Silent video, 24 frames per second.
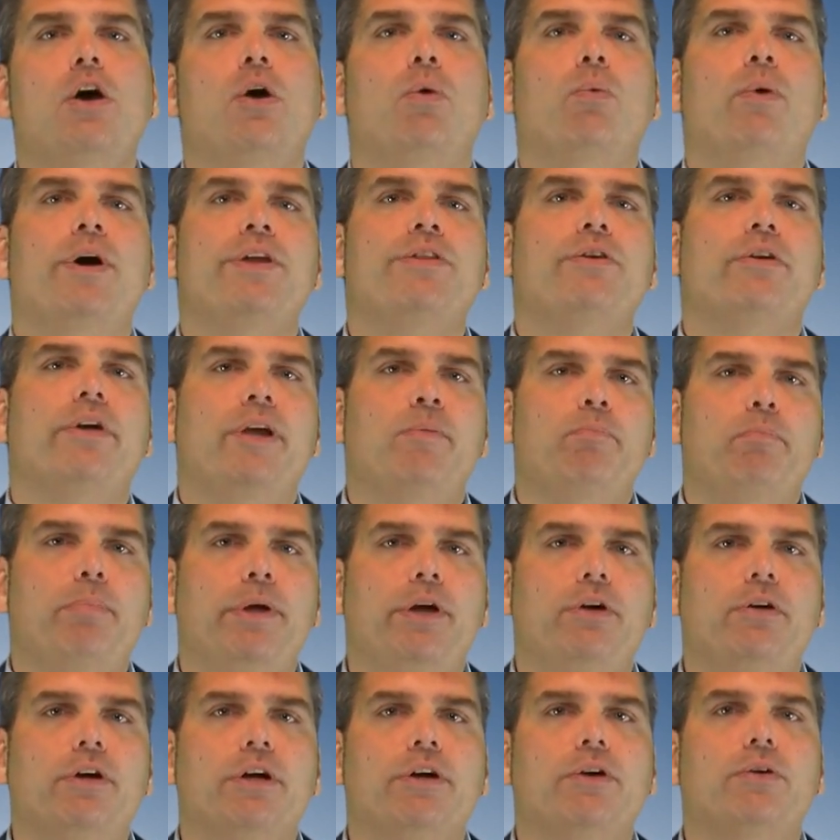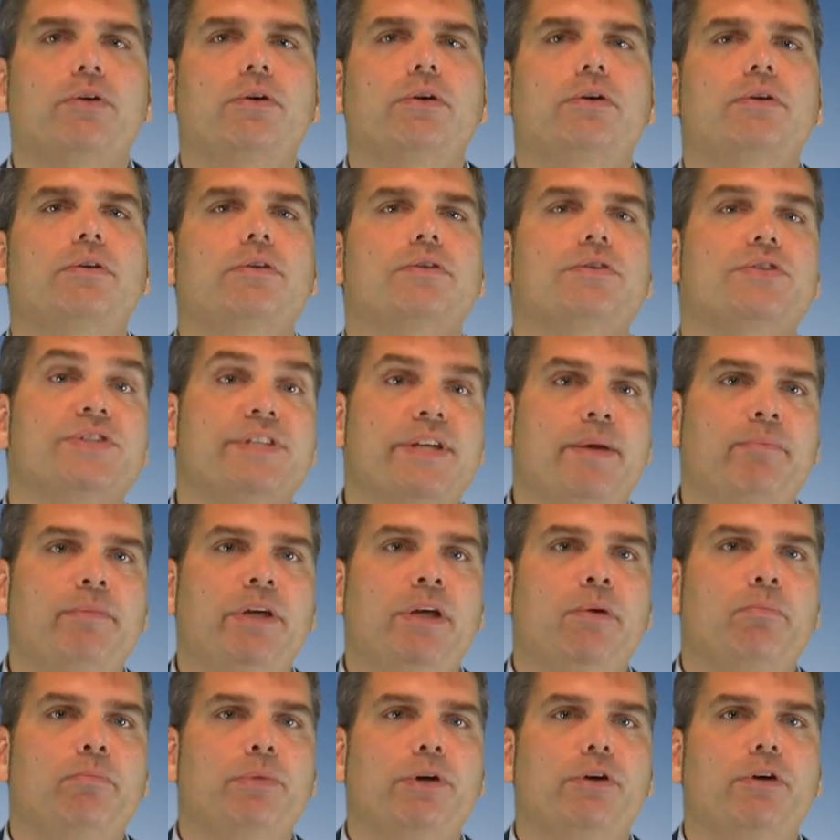Whether empirical,
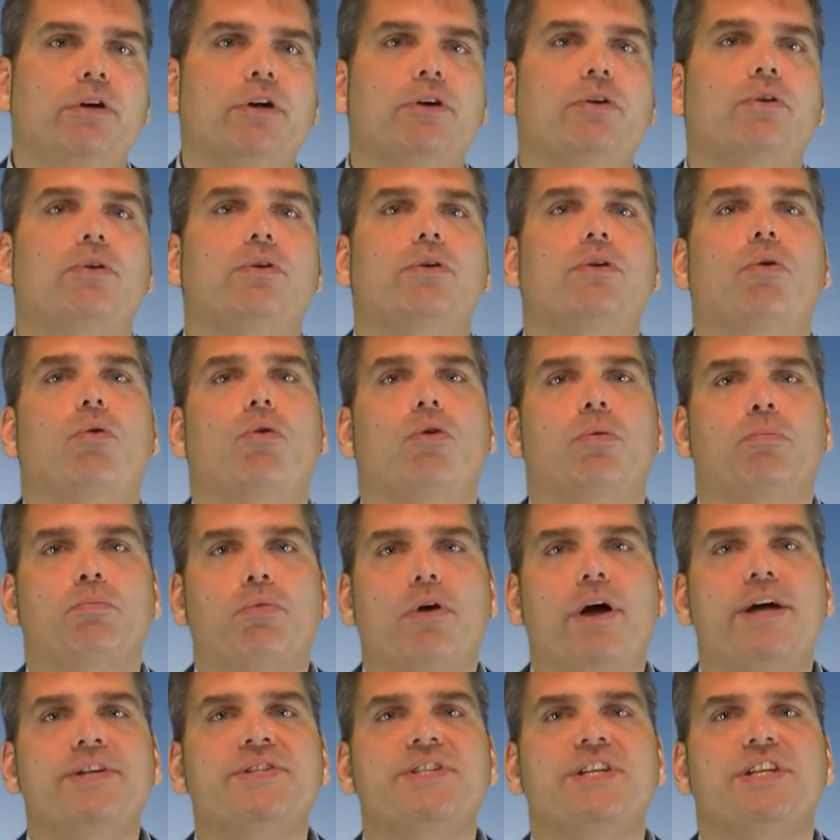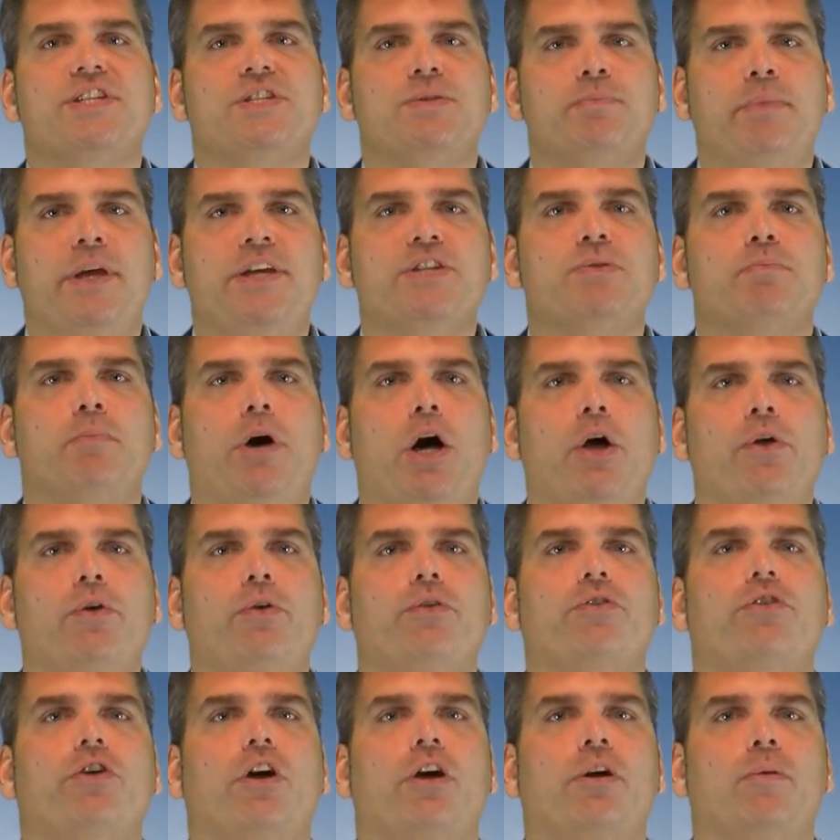semi-empirical, or process-based
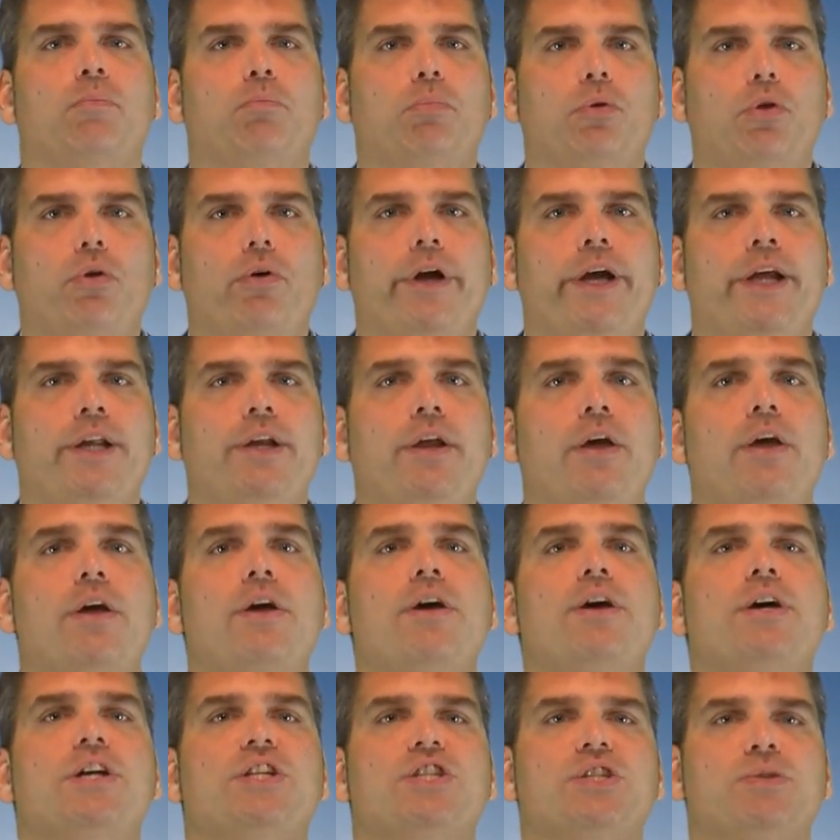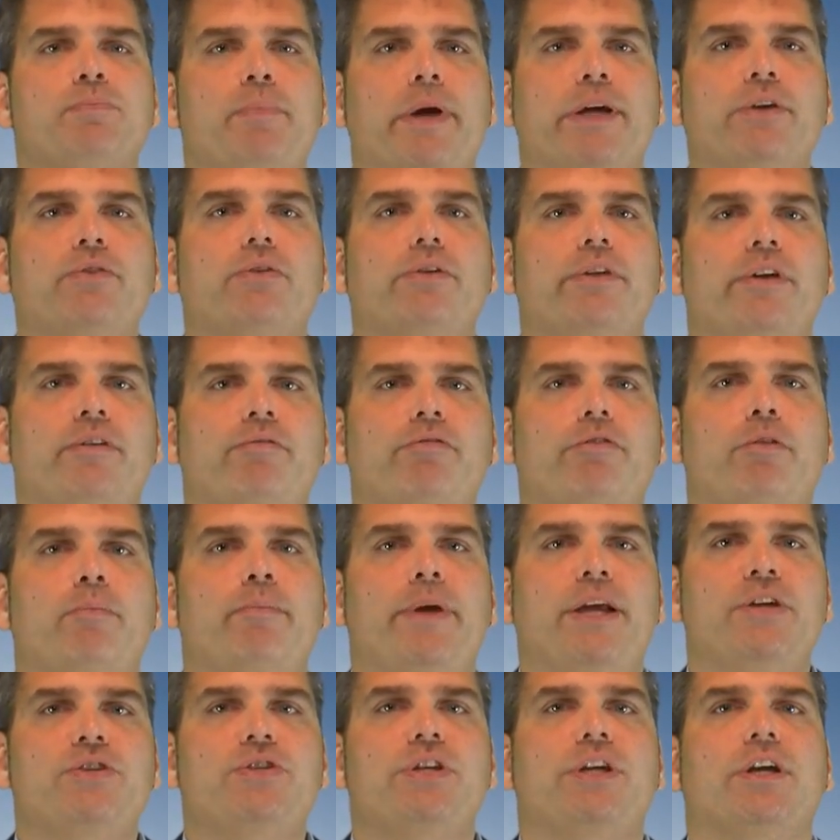models are employed, spectral
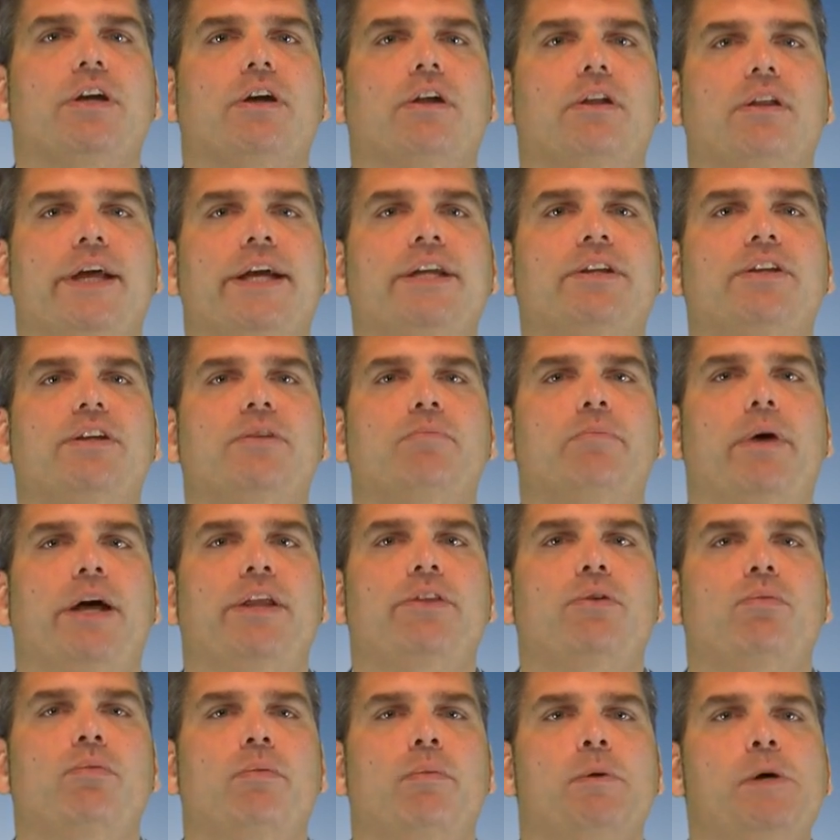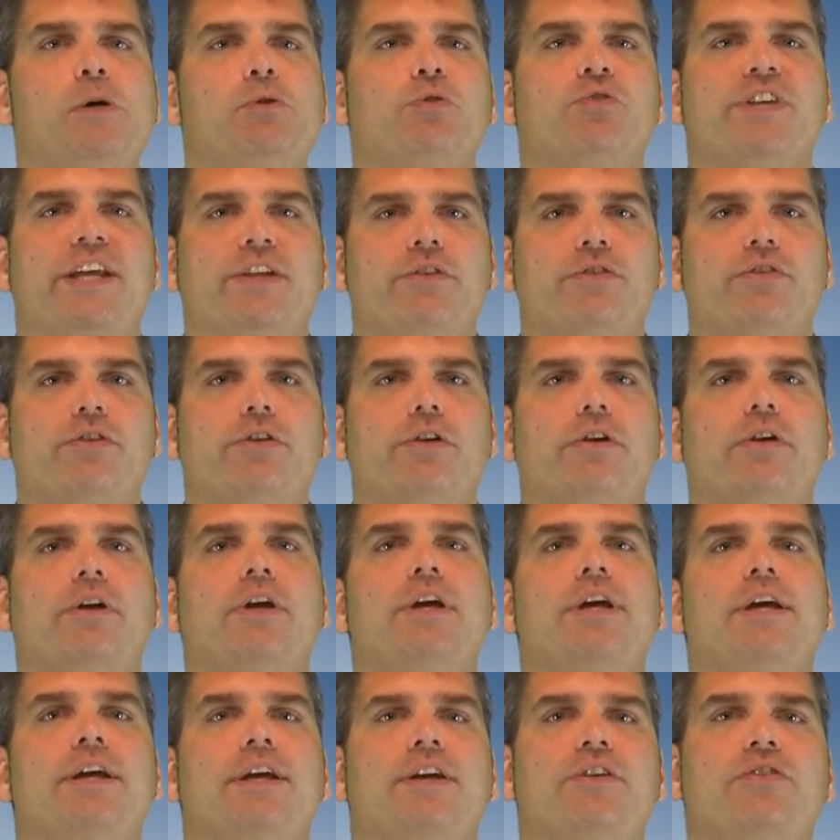information collected by the remote sensor
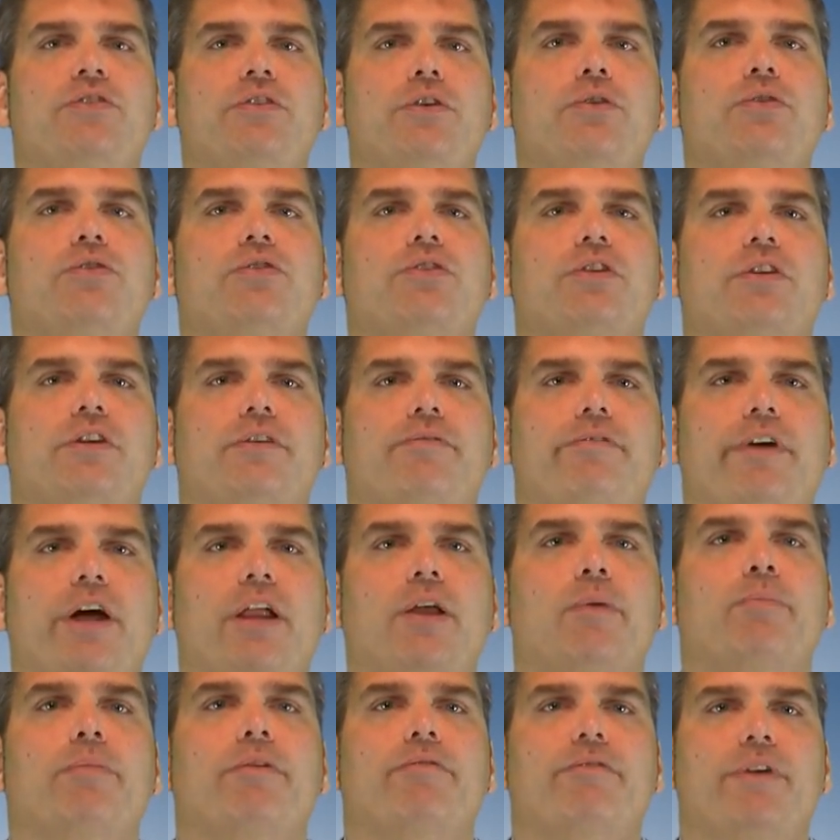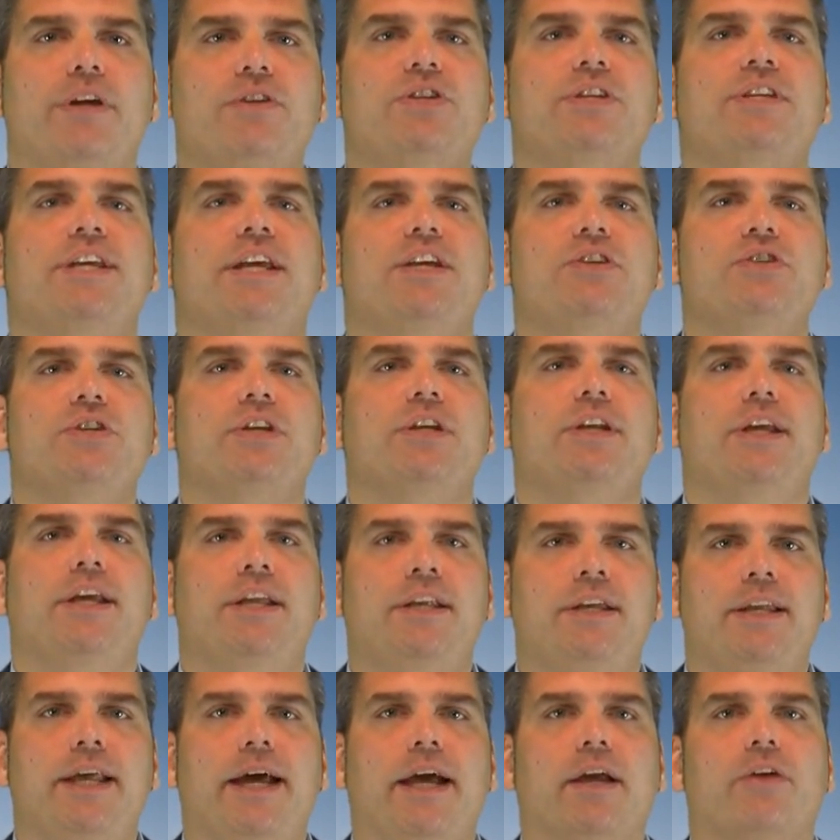is used to develop a vegetation
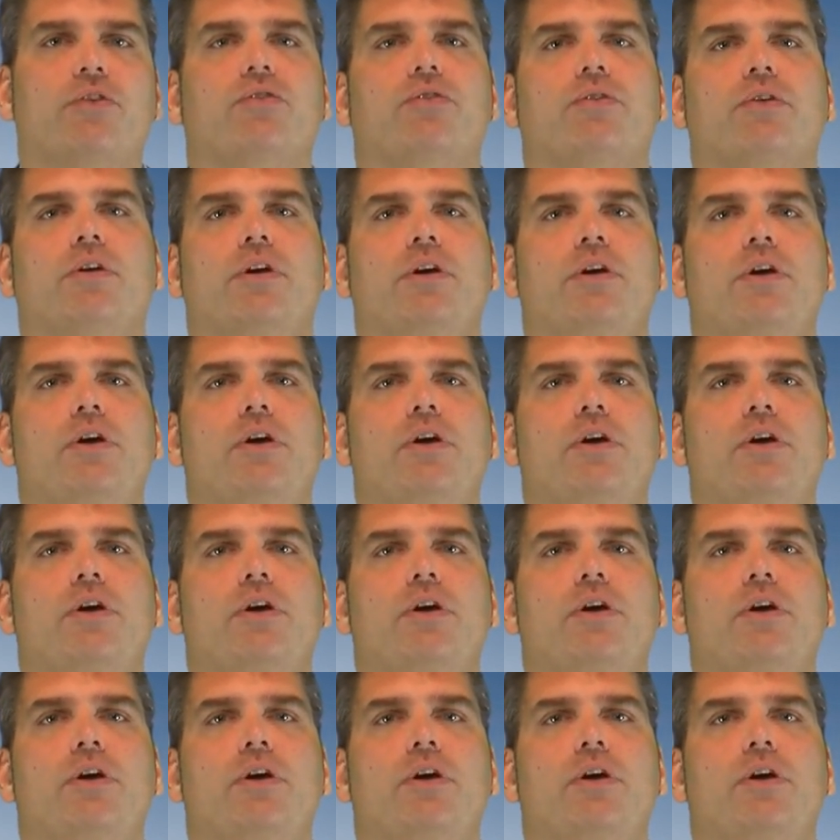index.